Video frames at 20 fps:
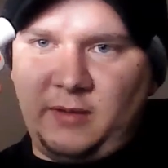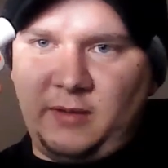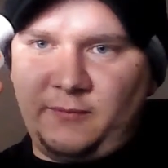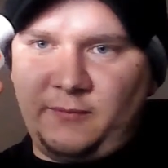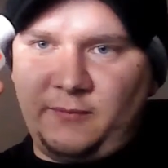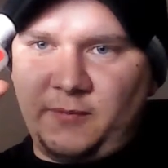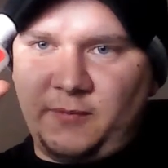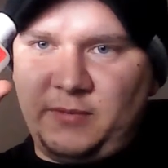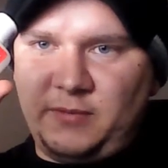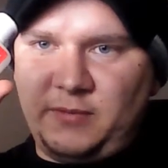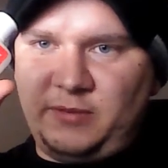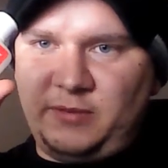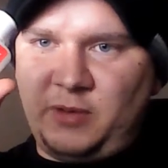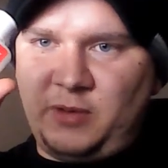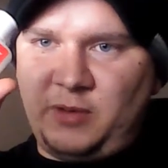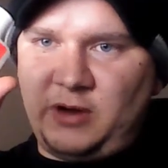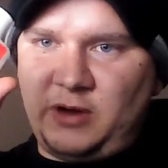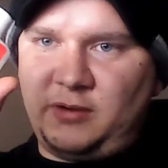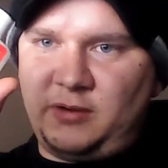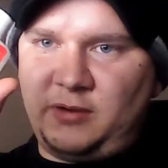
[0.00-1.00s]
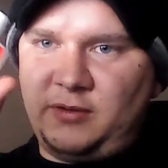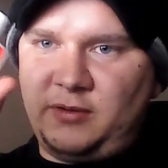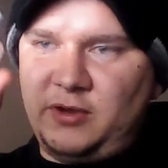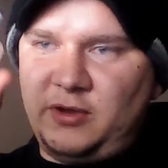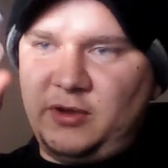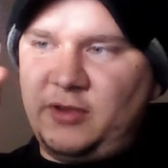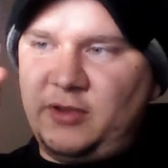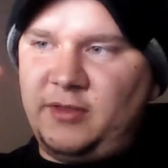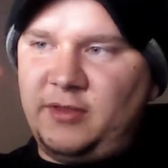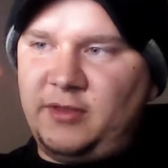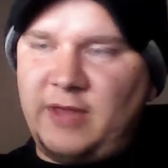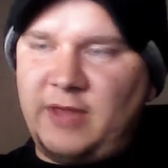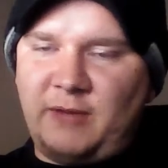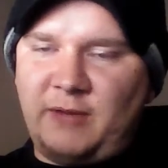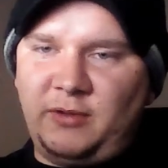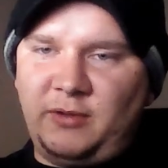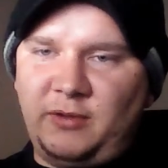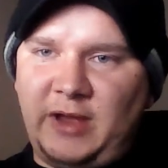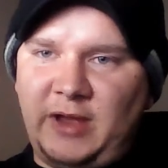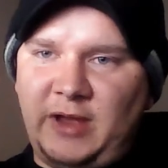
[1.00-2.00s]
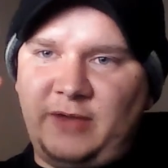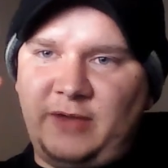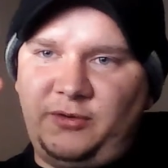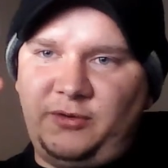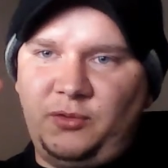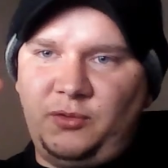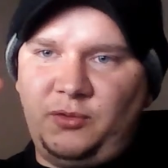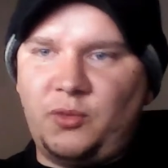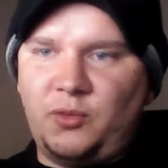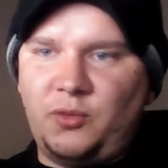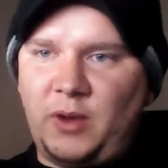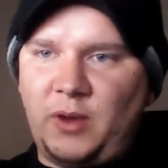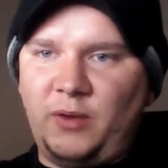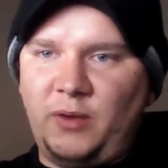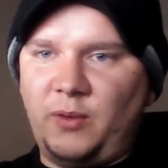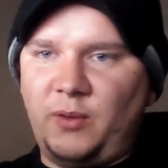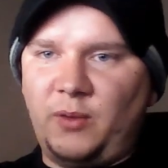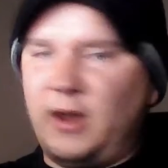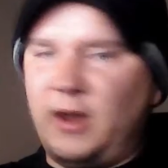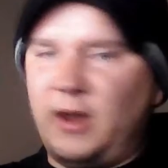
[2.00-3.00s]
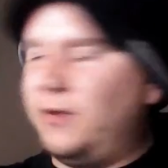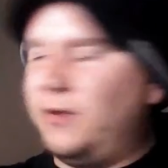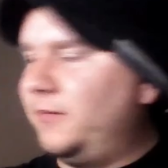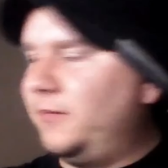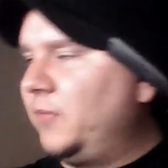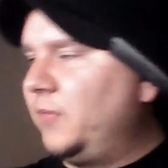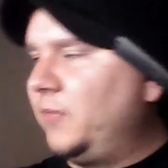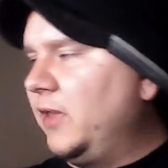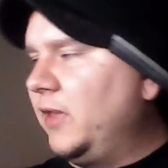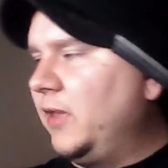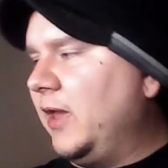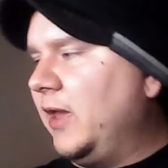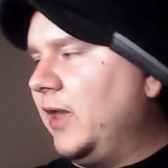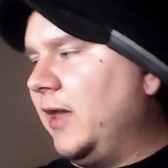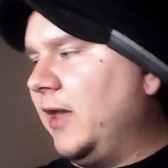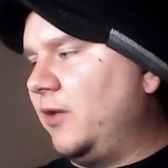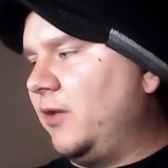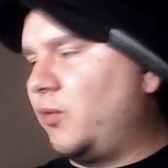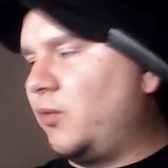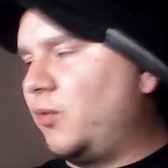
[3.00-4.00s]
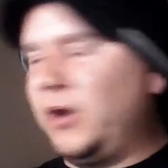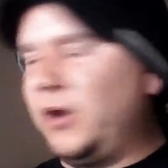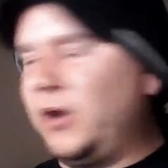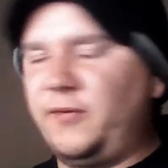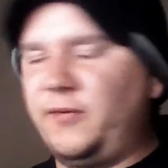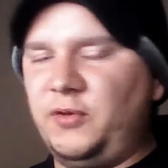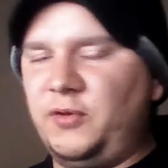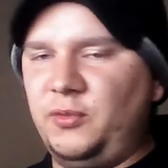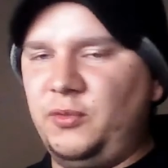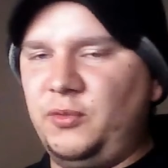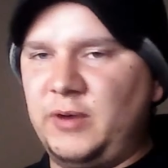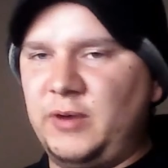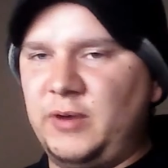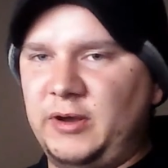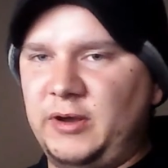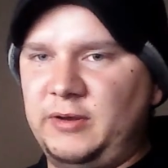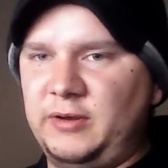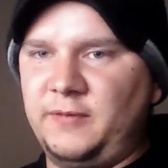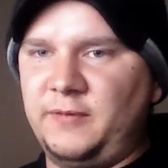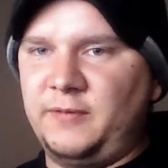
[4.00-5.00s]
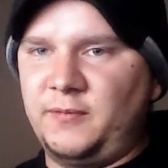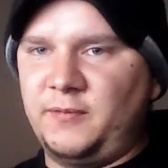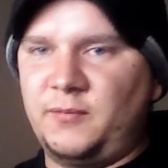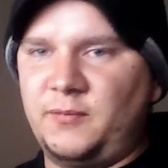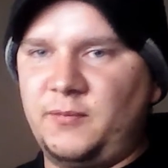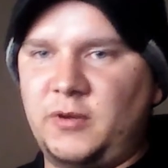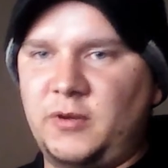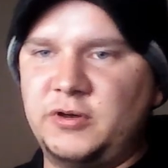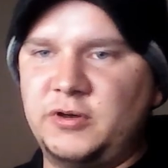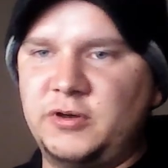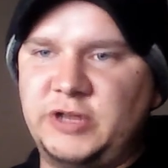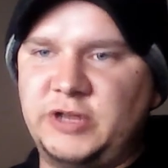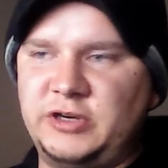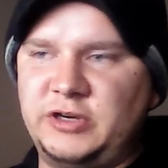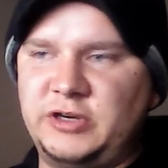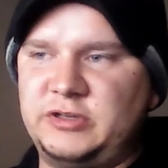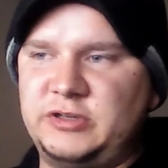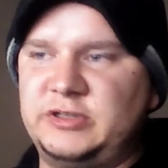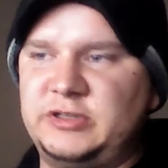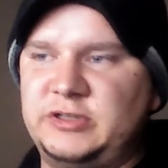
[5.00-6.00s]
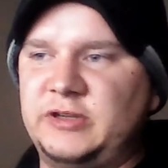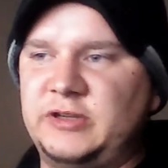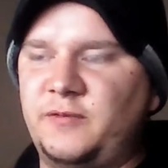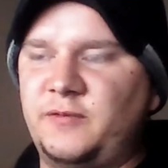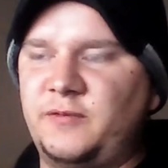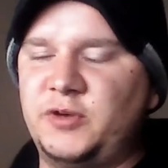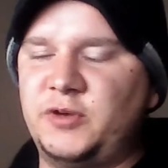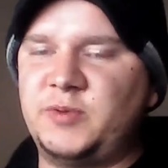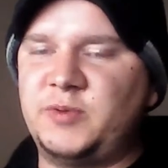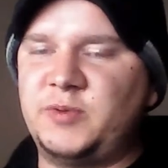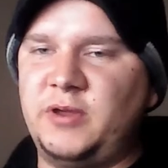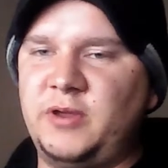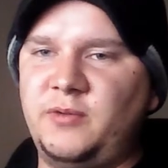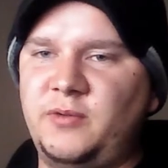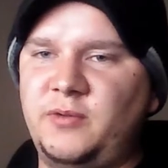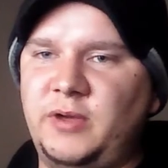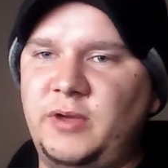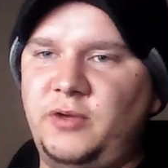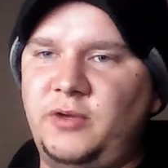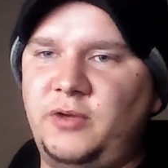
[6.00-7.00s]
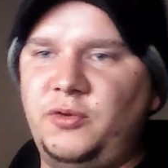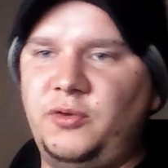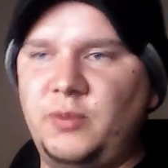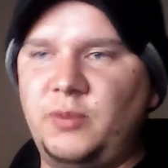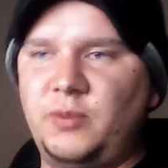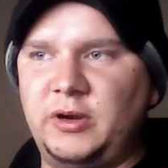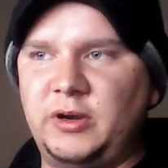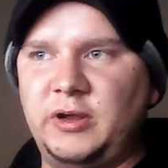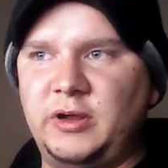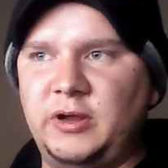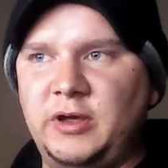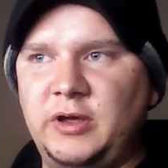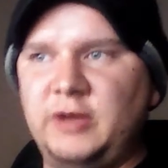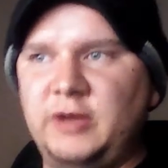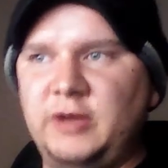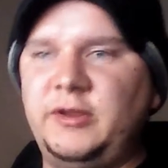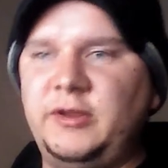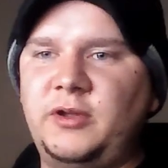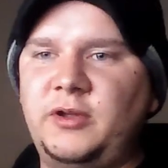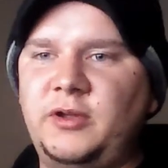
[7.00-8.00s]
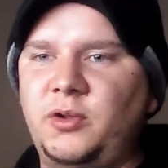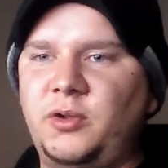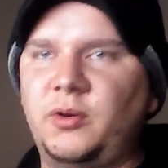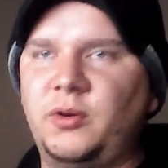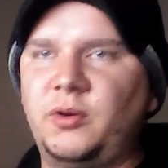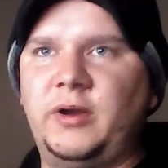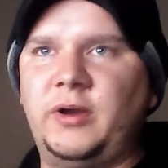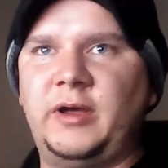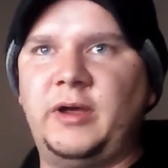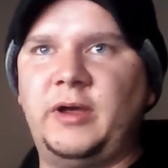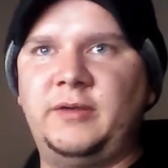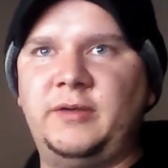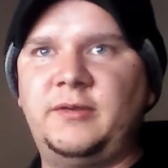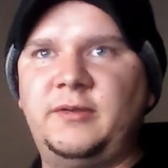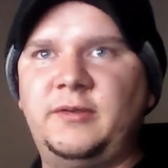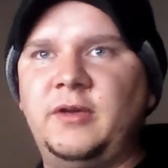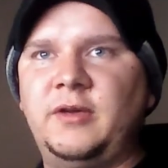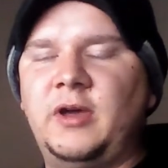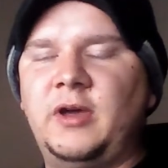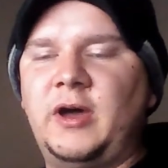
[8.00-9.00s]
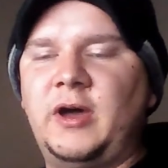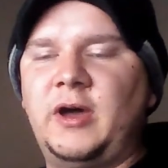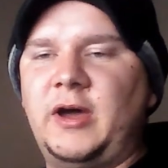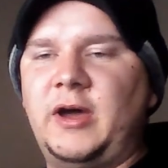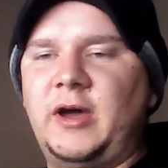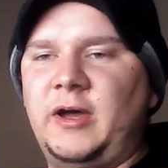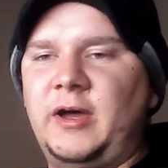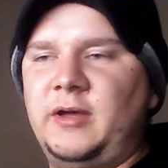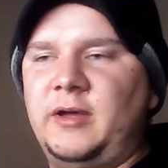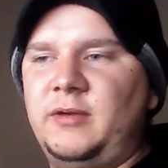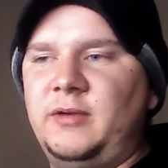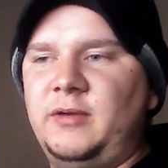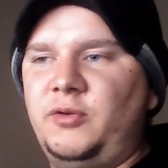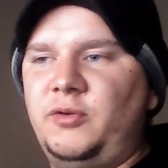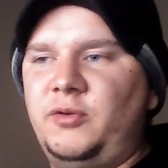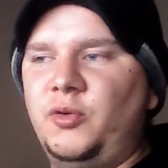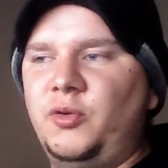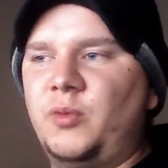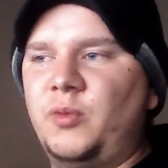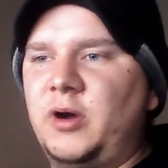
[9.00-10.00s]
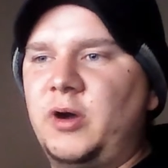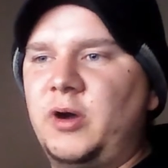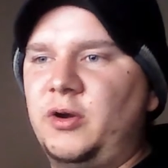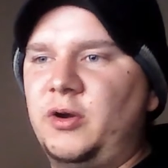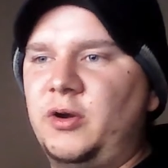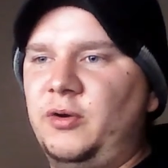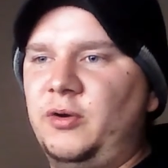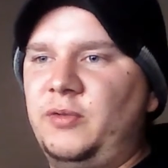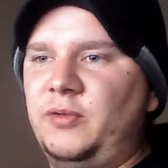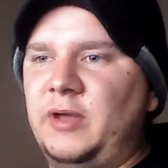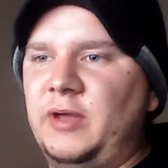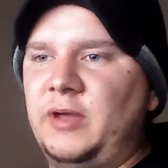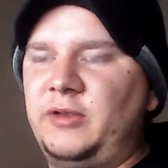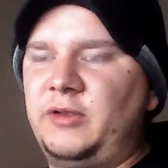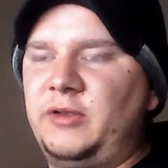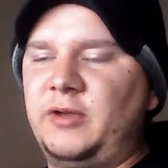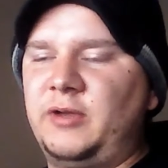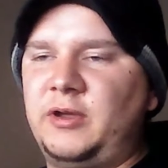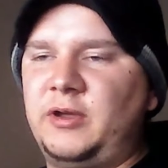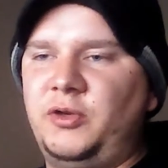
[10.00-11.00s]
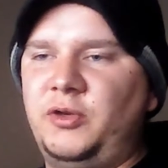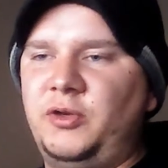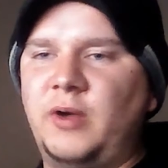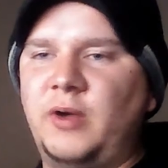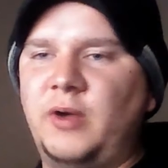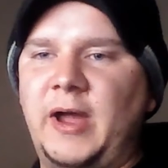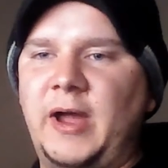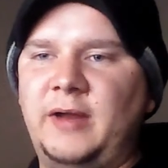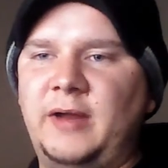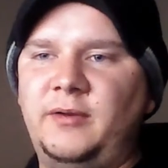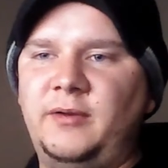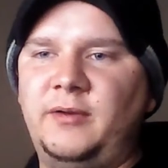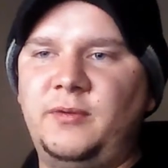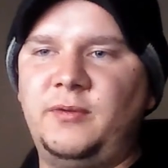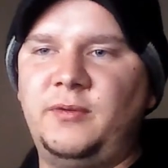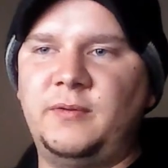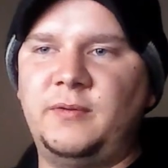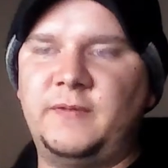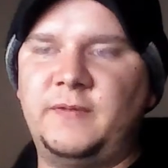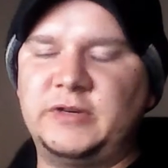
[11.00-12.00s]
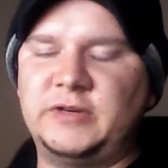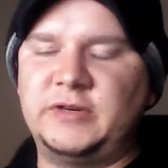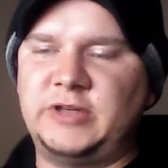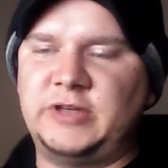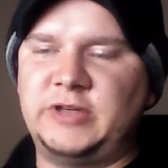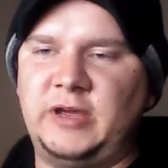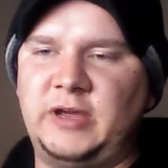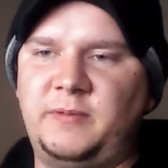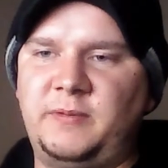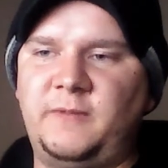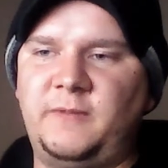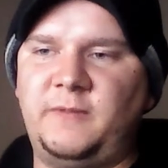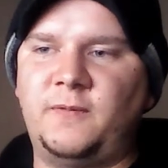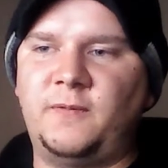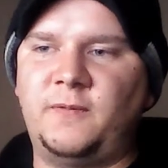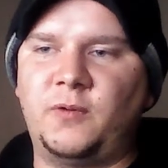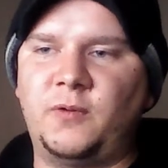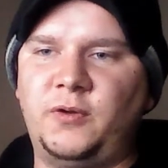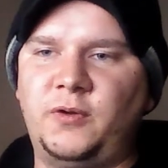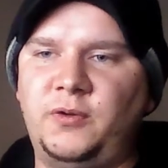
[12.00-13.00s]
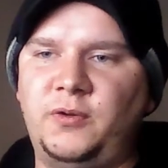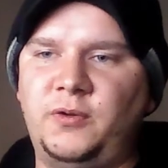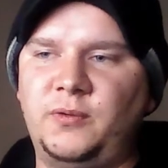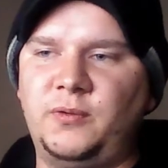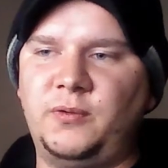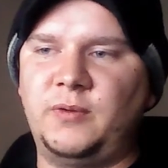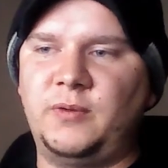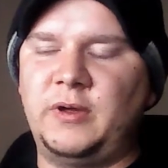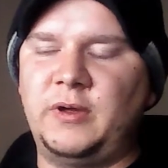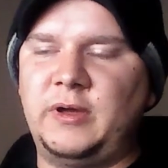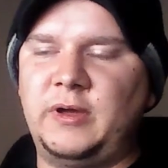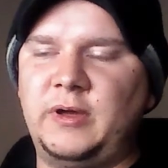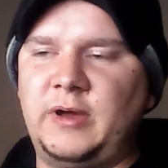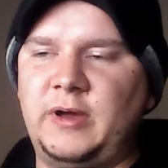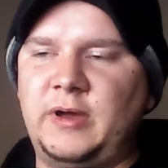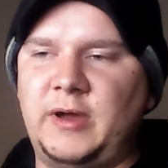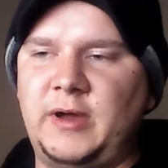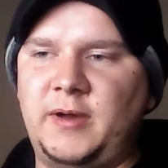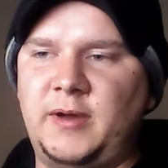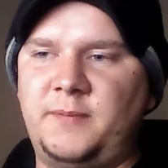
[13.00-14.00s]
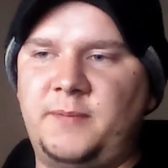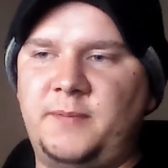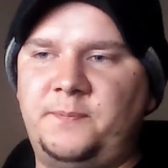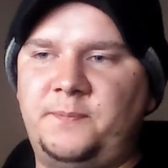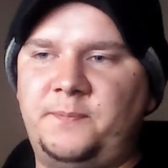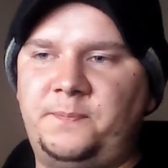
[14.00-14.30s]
from this bottle. That will last you quite a while and quite a few different water changes and stuff. Which, by the way, you do want to dechlorinize your water that you're adding to a fish tank before you um,